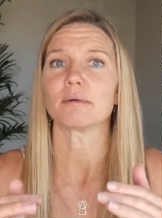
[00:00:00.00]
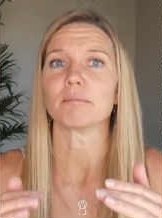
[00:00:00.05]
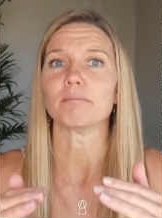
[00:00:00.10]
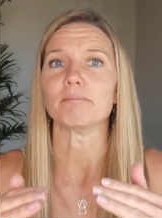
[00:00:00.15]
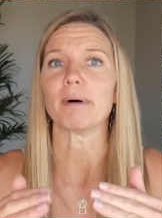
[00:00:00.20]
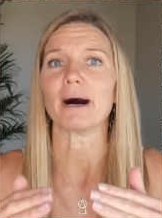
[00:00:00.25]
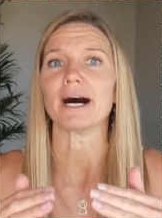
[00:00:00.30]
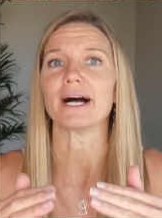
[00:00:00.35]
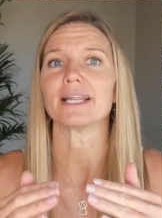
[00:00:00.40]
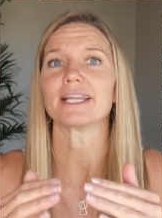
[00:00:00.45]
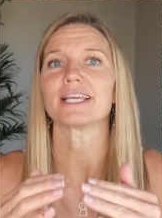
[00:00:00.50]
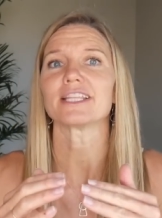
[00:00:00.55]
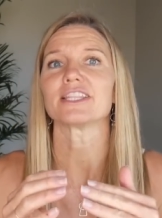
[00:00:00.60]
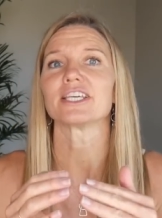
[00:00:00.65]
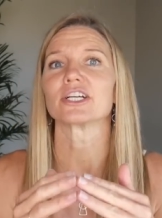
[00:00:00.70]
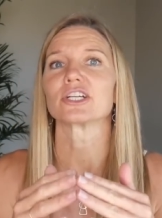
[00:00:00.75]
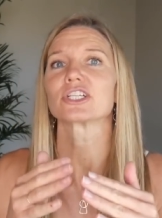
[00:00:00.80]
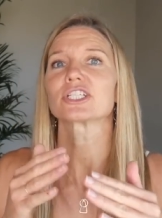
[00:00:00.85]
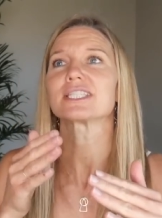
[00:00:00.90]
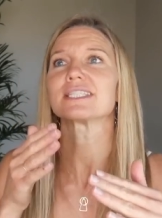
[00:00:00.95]
But
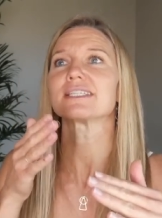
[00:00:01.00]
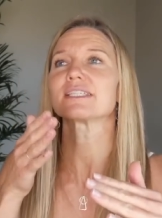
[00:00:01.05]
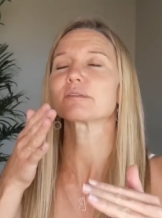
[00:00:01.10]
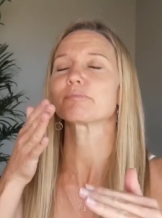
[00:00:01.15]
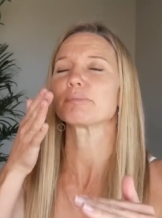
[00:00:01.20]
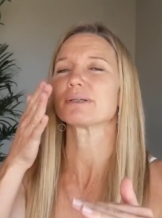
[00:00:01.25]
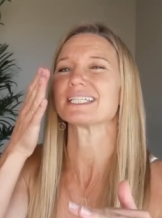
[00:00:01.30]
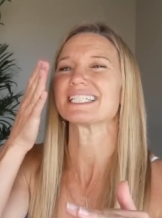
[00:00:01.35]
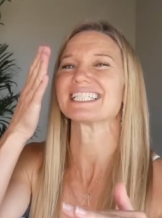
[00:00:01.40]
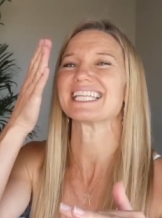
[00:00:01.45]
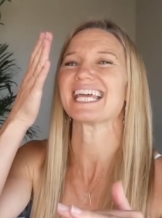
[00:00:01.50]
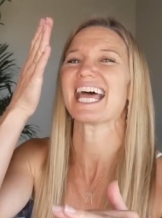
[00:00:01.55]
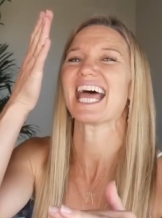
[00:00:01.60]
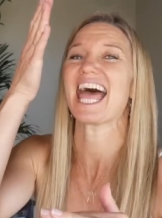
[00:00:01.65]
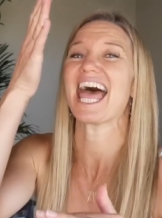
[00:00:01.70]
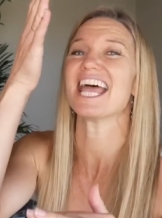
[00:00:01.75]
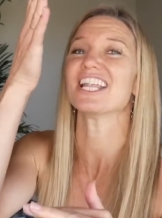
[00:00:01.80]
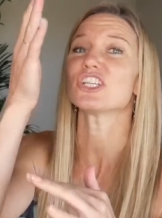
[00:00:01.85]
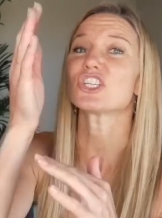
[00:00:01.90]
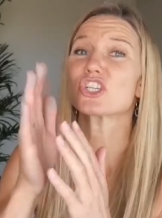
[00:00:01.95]
there's this
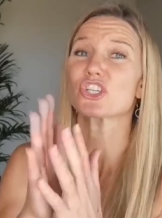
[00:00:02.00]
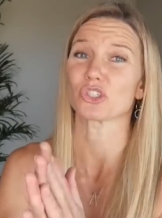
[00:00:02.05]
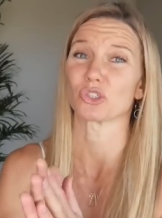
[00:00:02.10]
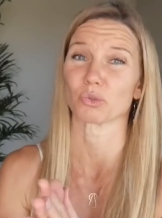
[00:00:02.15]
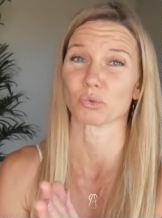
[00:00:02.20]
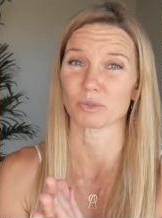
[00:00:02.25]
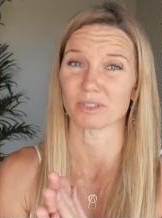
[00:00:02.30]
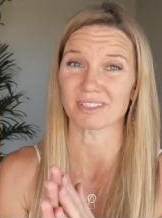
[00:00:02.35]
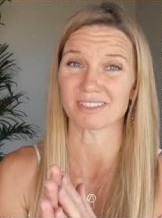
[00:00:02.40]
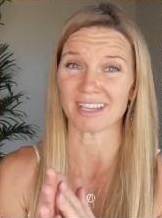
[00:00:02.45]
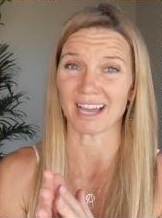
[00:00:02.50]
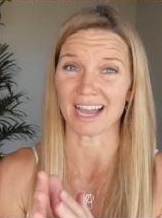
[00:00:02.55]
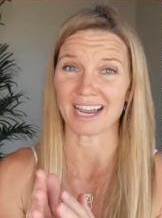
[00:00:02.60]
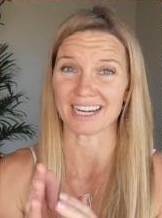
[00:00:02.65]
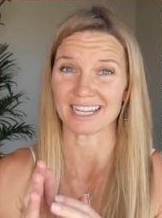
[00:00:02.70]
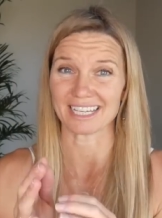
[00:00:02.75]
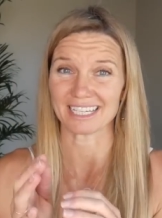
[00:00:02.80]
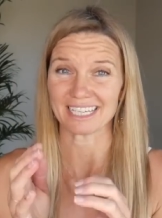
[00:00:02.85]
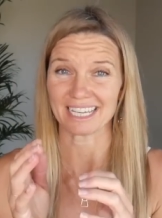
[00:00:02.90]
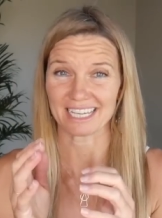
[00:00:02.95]
potential
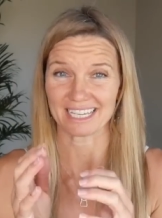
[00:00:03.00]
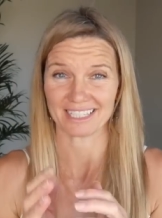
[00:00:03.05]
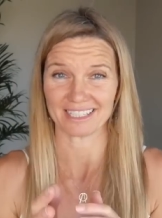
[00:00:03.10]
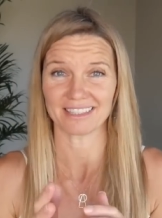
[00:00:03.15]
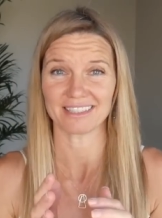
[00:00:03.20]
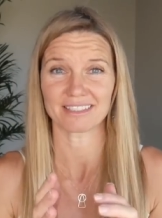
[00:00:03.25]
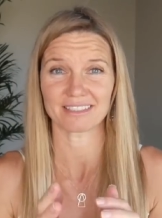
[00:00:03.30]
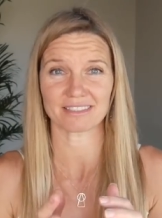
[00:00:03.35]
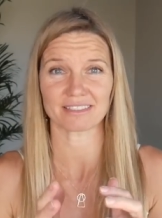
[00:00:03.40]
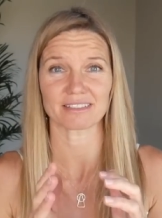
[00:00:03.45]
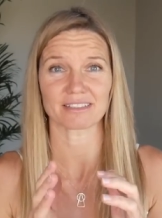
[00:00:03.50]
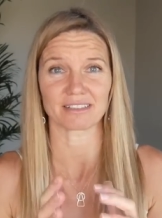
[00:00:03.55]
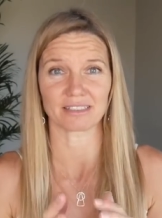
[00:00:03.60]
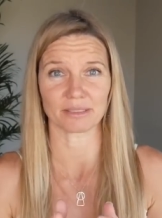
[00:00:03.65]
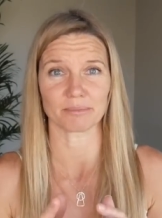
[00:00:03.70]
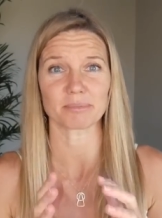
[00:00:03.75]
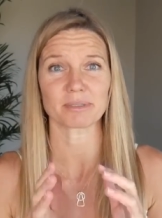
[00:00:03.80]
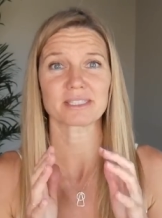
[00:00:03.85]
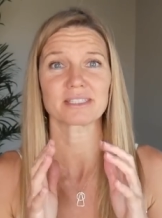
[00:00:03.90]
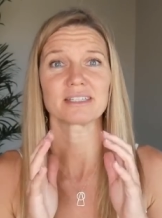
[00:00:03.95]
residing in this
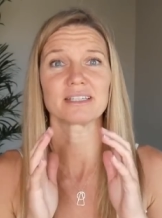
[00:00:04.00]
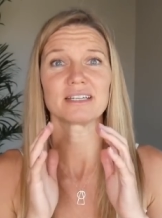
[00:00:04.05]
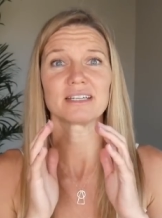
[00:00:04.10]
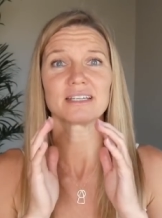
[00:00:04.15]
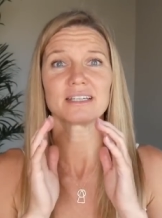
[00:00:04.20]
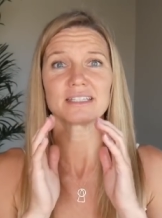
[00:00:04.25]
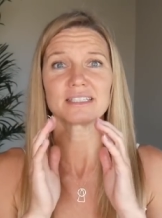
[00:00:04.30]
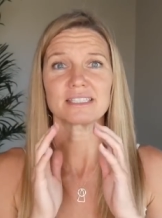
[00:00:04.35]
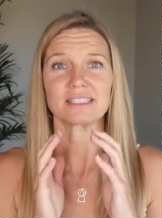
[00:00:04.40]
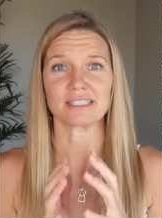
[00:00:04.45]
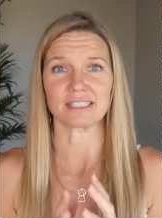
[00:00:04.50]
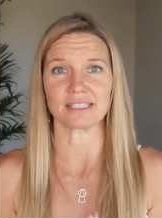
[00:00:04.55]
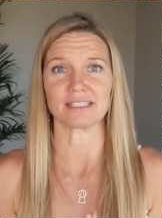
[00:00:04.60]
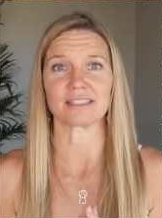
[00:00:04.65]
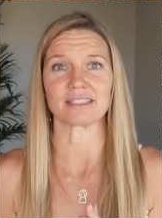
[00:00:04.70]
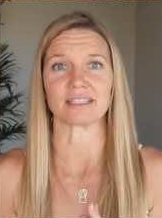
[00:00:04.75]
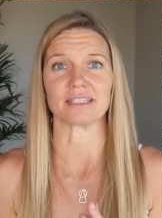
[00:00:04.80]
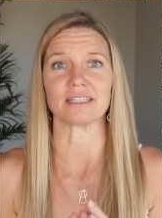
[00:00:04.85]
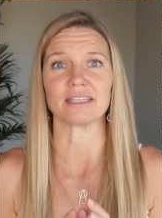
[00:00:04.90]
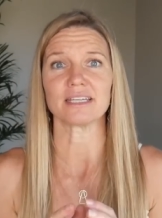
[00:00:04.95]
eclipse
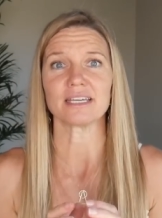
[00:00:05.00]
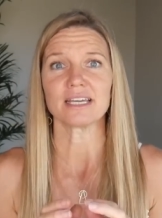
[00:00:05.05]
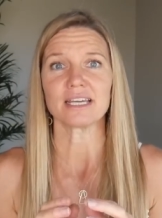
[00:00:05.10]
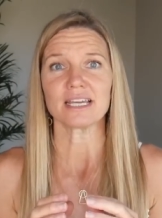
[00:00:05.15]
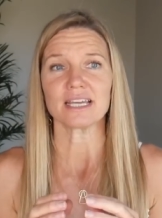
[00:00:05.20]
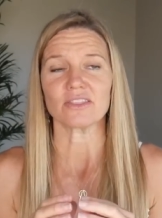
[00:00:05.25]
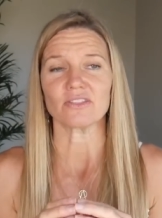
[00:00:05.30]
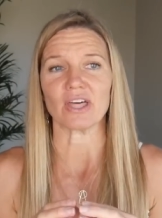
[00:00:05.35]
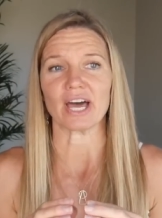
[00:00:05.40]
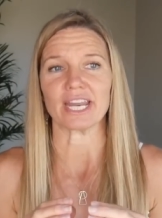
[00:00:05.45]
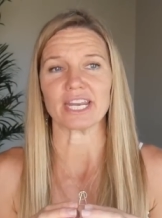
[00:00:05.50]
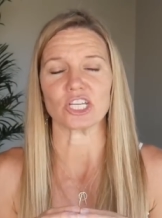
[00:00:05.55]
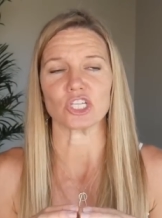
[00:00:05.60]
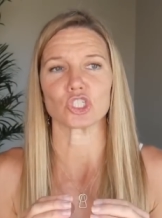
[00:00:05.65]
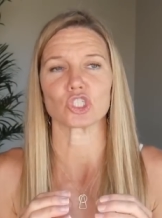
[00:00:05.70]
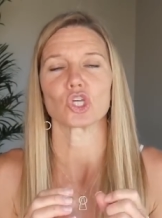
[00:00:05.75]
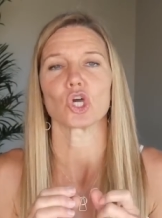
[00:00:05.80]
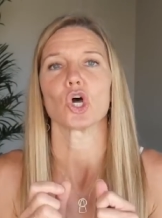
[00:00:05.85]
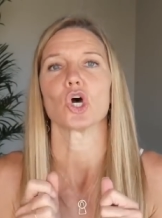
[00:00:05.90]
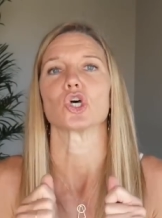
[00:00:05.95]
season that
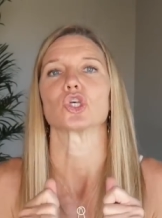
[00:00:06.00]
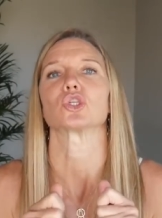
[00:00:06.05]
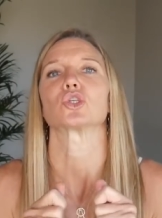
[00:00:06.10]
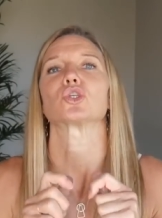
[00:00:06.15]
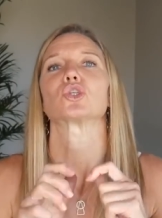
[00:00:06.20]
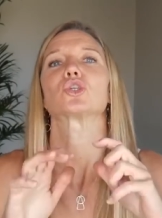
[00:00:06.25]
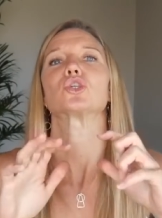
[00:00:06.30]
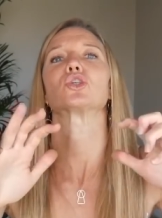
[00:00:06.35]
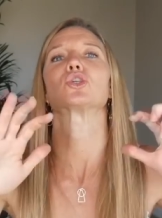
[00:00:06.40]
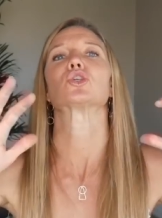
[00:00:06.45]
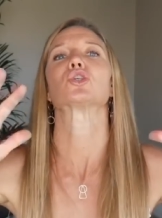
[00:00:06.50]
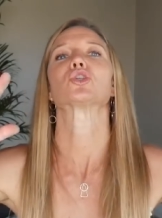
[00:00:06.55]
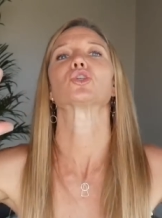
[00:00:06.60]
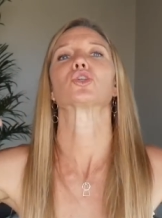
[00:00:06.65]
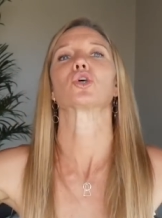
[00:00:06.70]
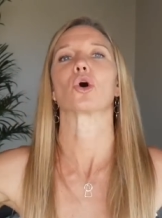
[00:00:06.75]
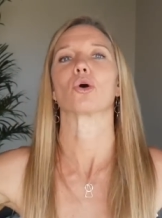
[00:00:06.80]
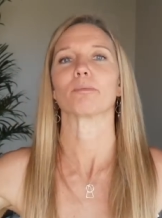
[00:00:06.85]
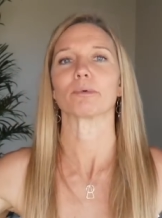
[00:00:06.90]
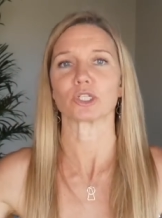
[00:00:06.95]
is
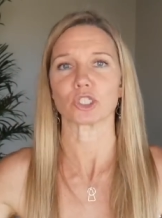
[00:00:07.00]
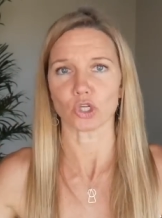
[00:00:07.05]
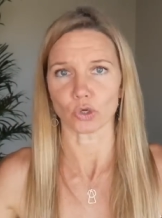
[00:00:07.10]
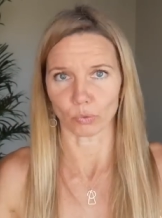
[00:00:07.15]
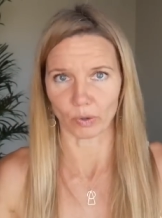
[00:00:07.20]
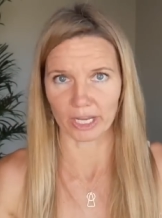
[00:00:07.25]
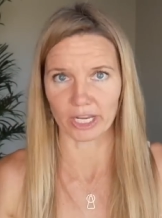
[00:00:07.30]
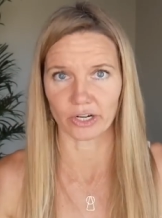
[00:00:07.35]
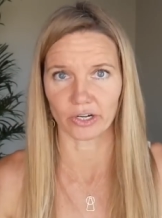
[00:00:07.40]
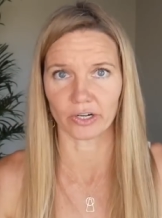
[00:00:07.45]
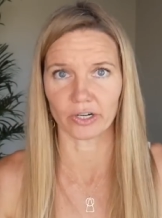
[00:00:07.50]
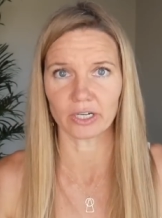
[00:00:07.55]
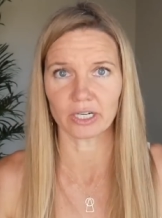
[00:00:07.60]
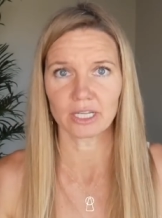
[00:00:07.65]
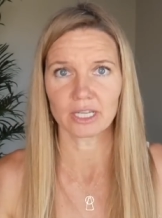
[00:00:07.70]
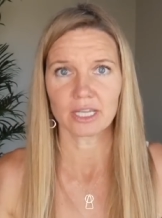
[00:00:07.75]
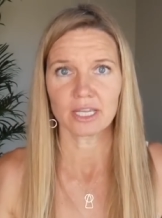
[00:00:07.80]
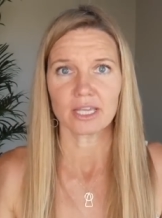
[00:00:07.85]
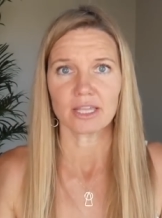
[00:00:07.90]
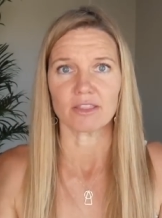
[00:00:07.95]
so much greater
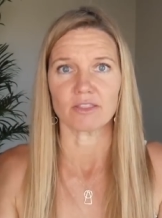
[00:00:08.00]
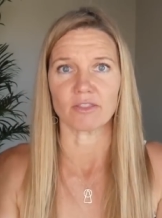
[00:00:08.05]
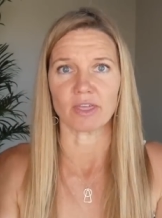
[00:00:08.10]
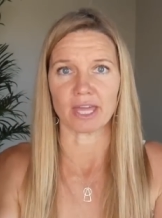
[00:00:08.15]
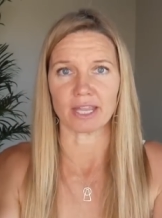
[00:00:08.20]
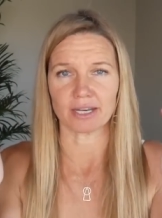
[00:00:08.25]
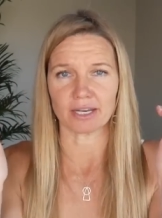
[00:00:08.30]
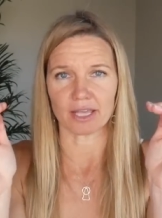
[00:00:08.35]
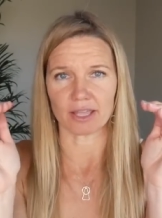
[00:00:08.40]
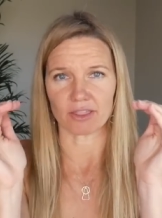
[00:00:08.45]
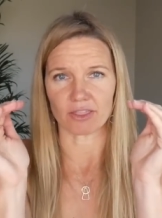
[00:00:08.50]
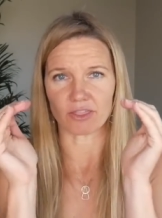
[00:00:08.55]
than